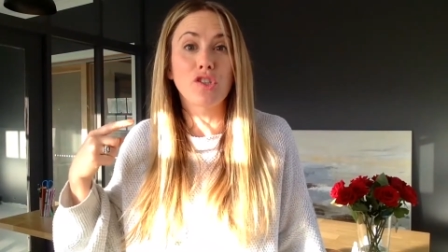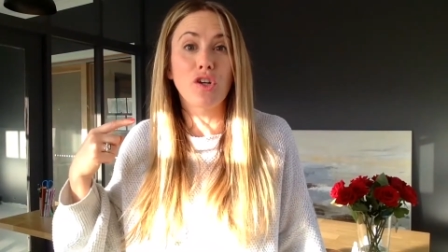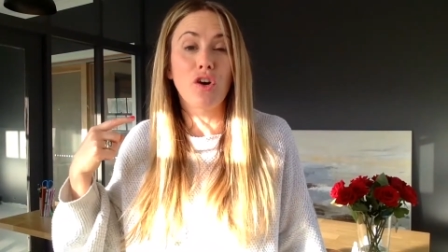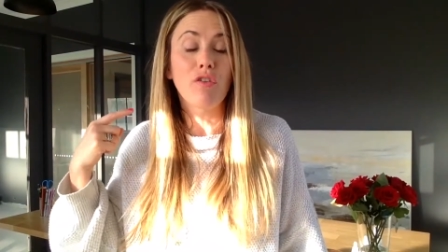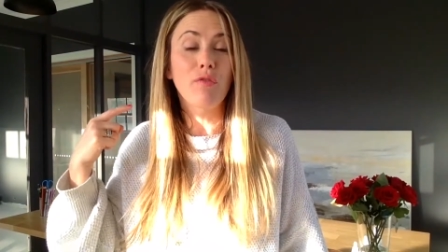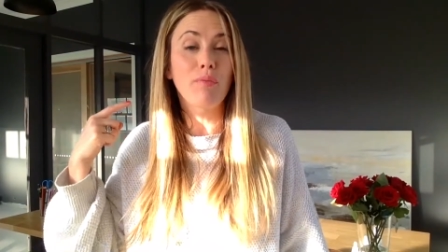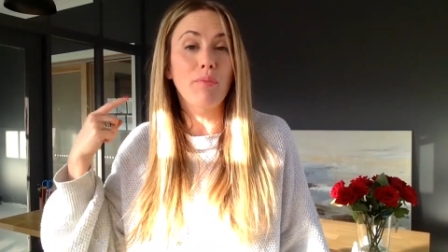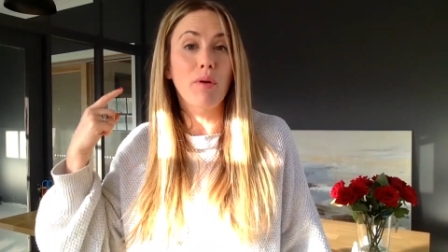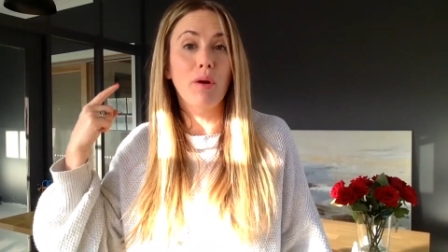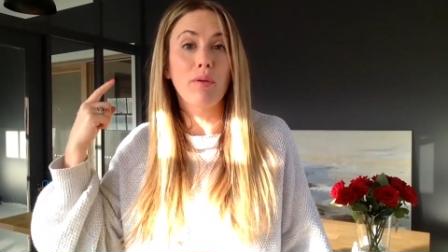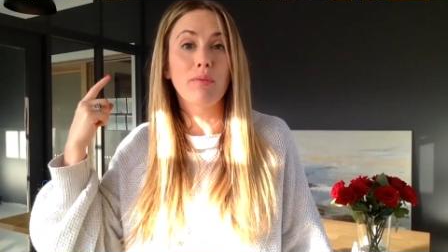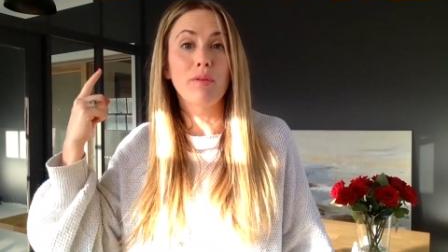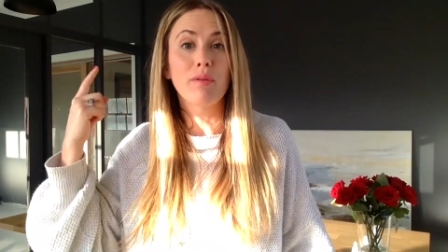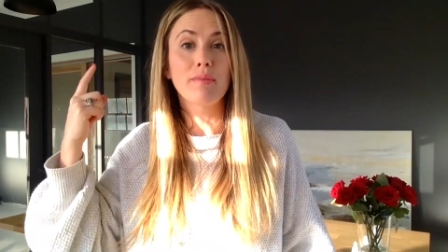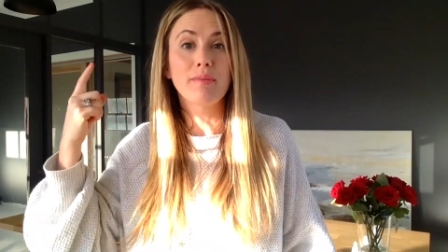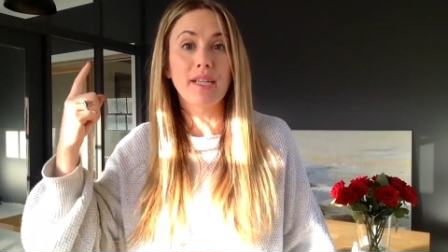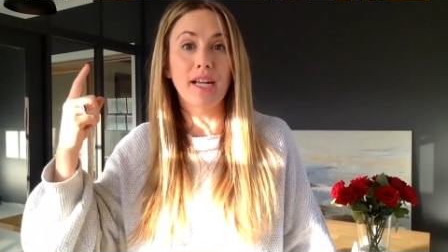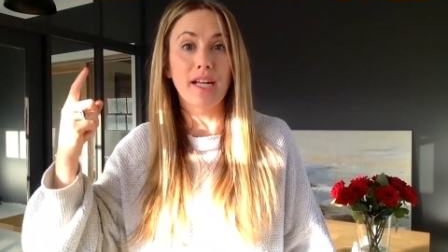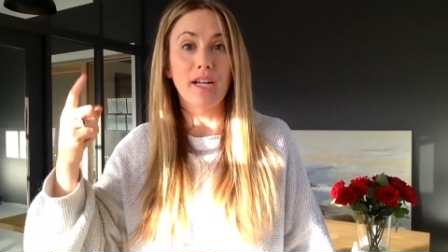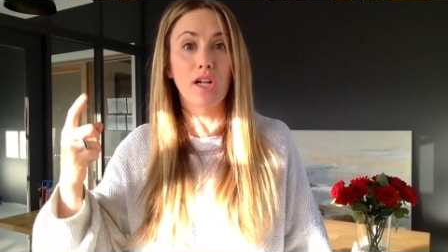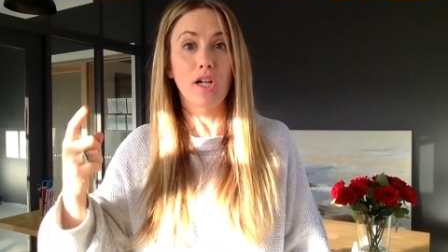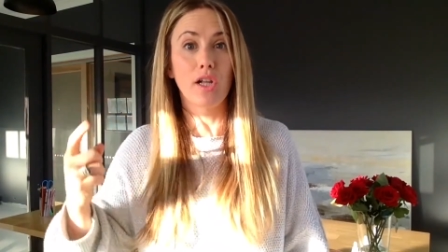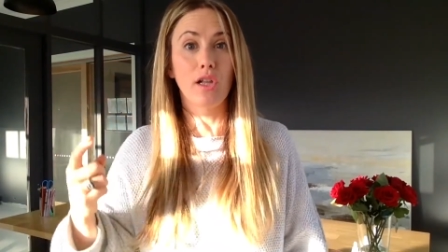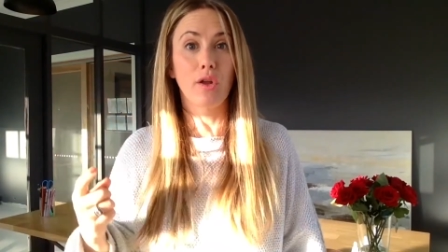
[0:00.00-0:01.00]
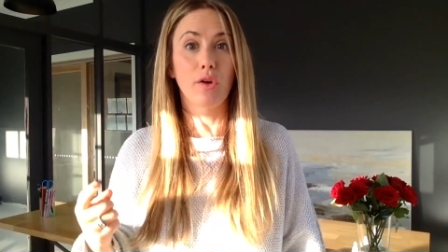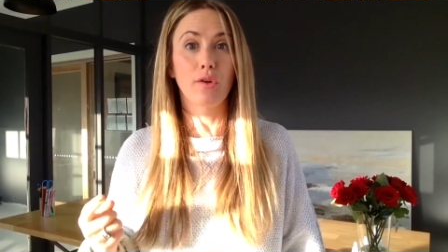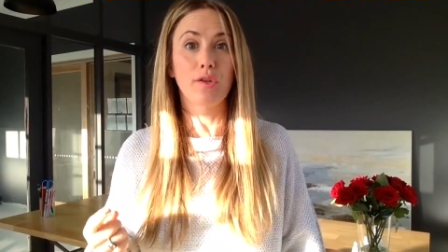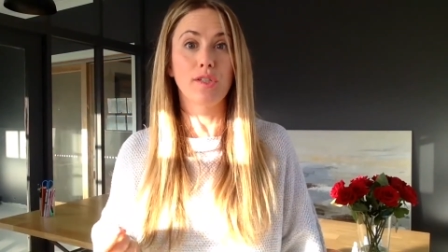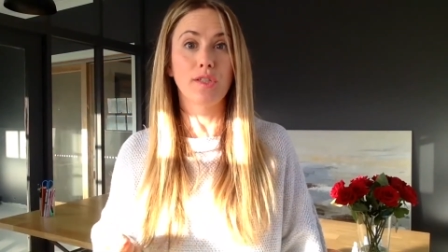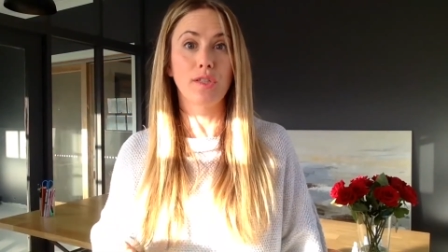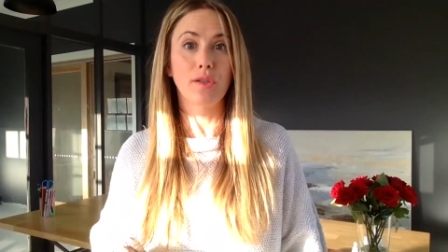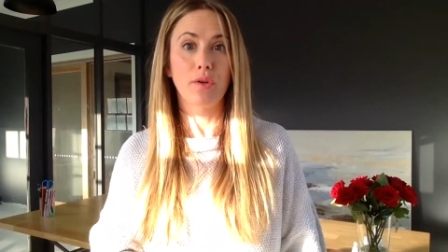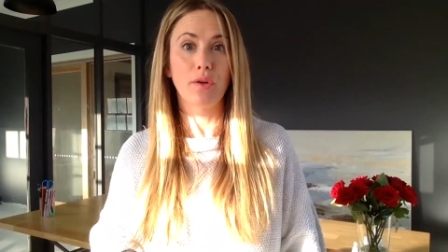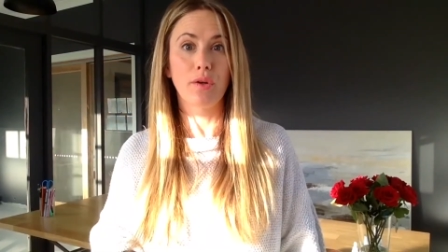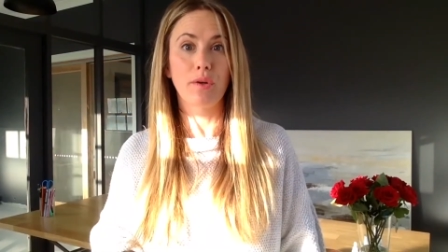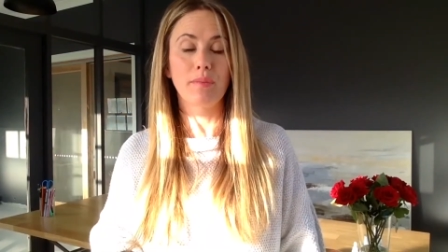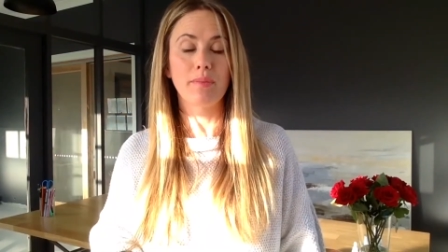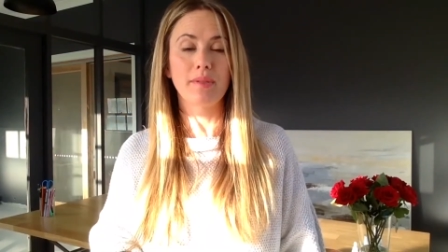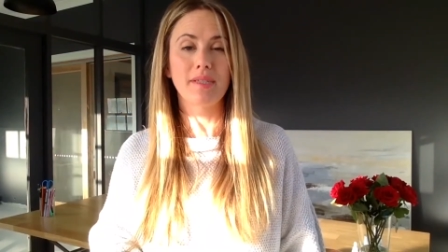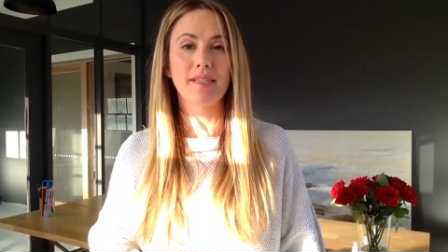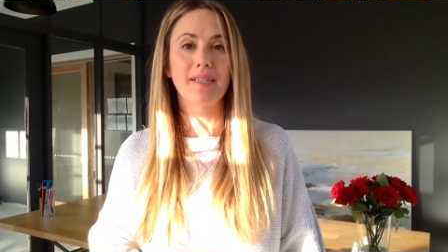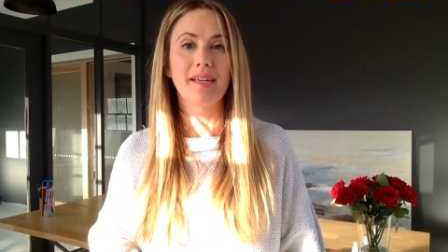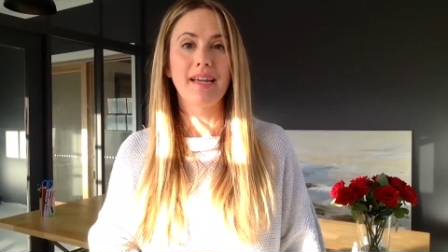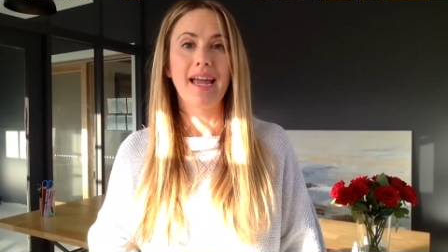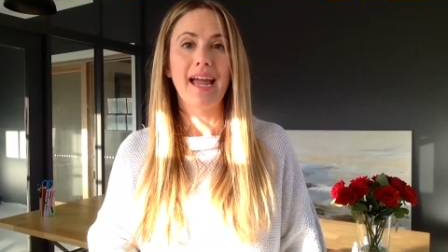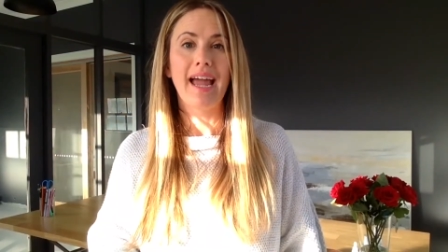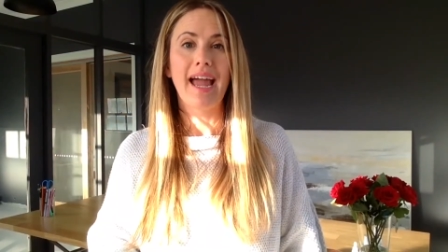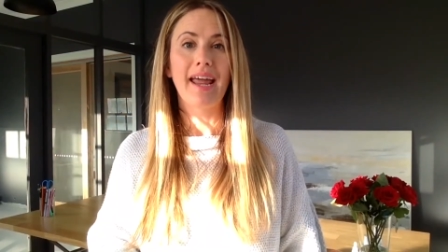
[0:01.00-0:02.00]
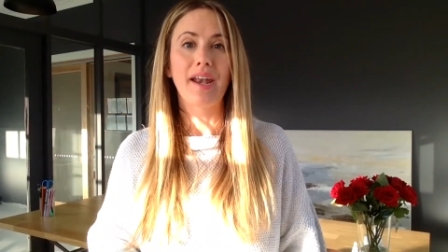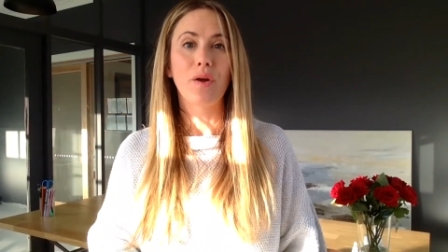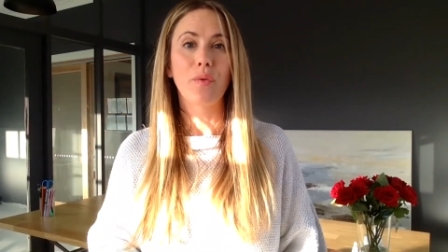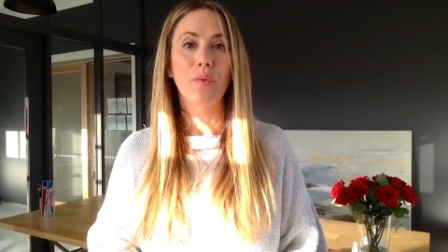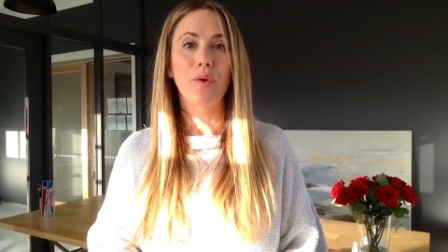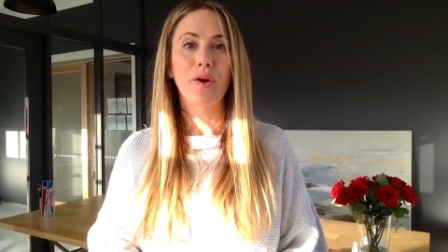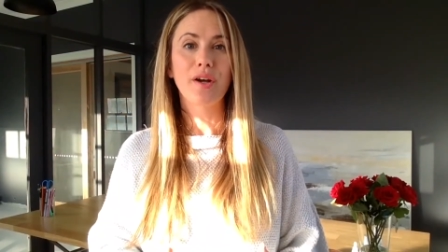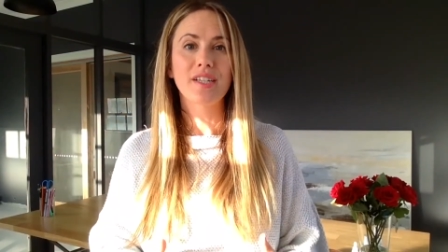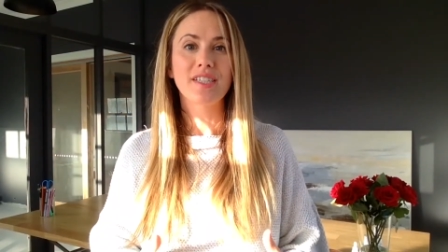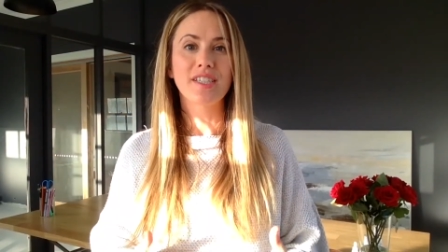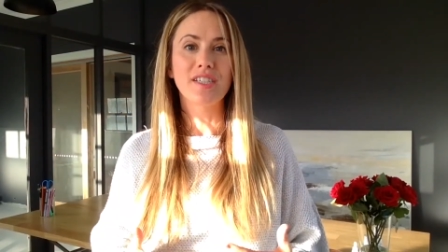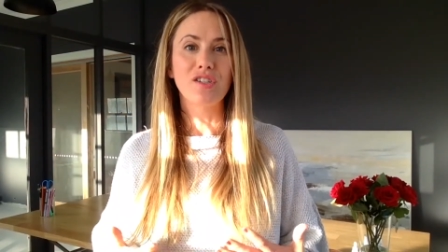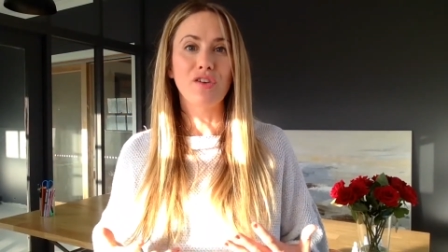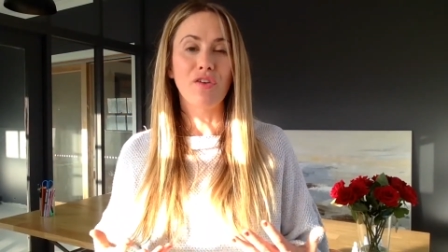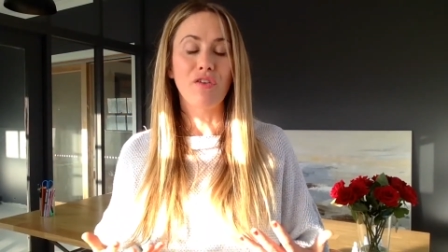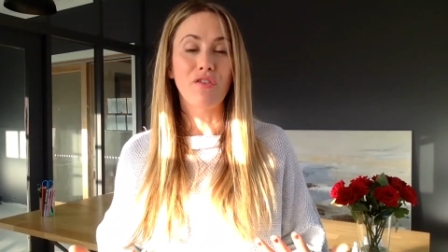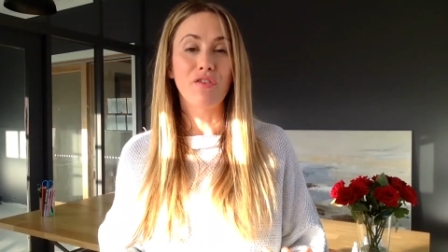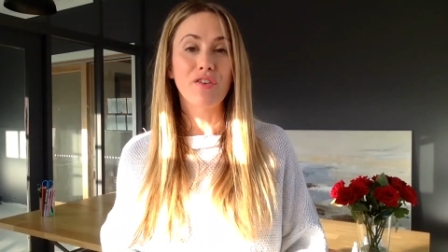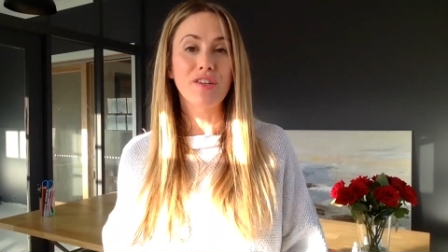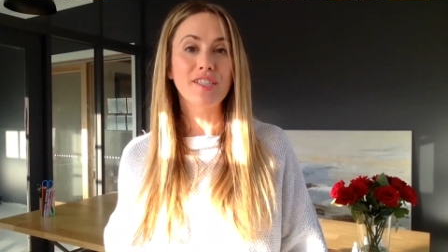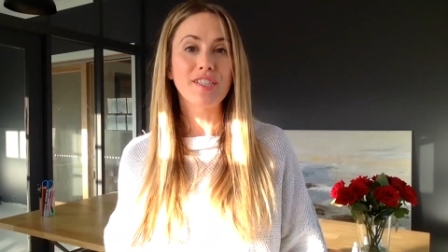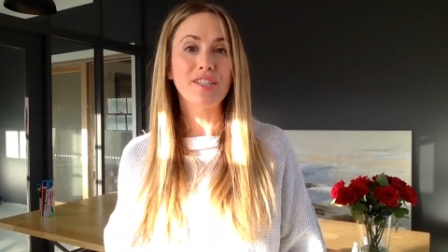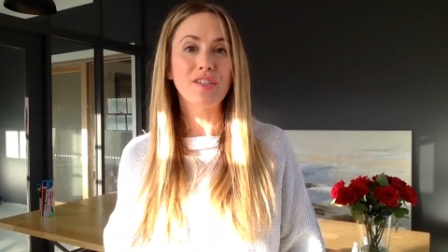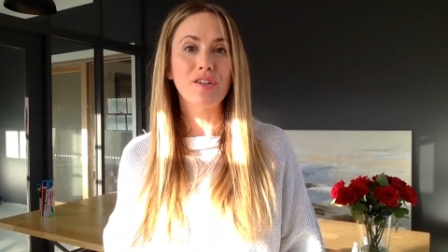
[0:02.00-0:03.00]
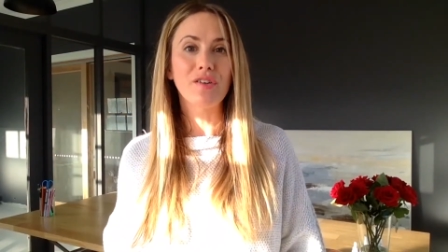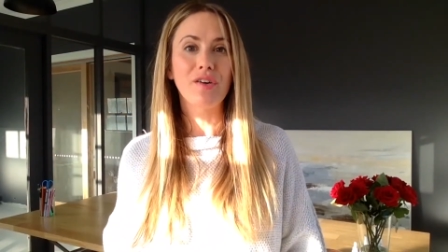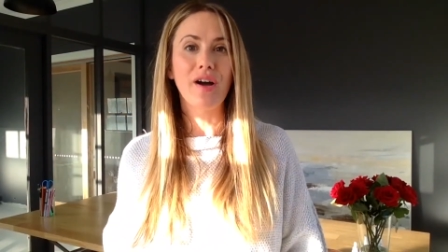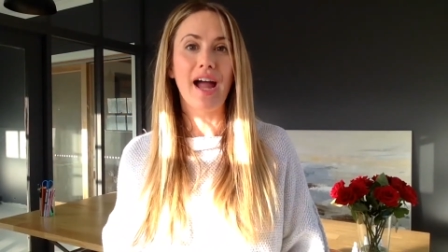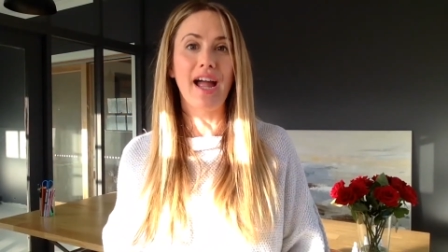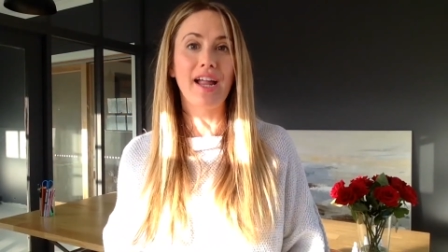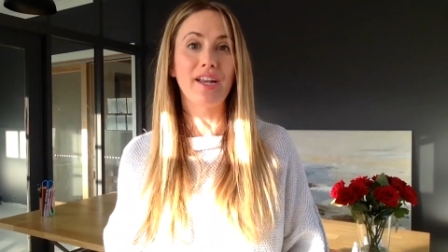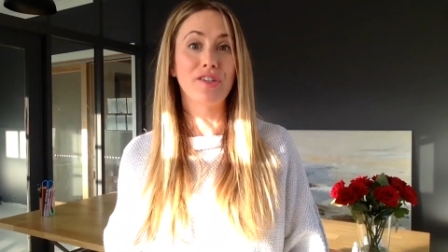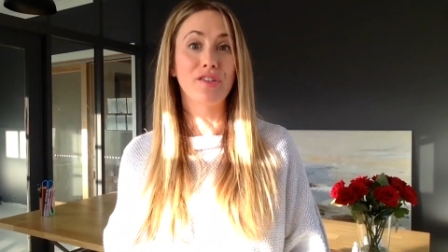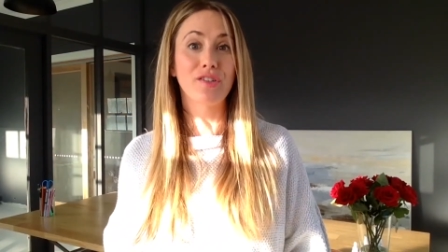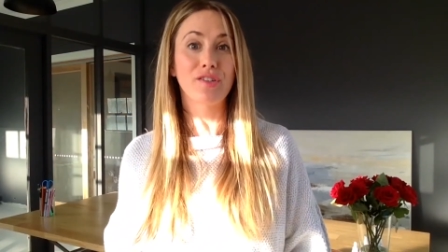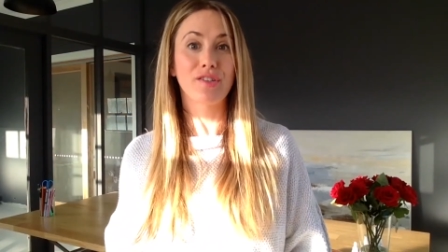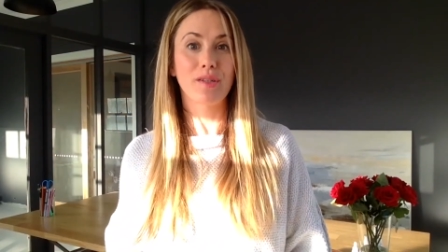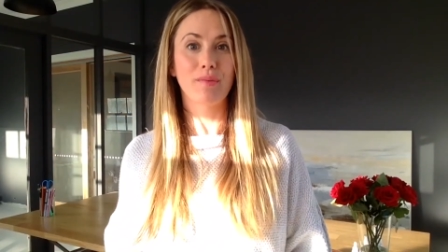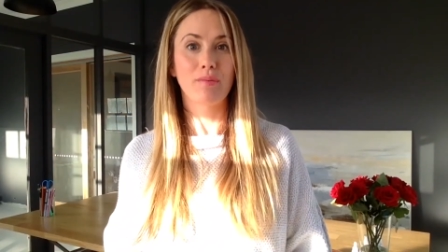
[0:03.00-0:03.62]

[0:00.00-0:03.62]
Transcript: solve problems and close loops, and it works in your physical and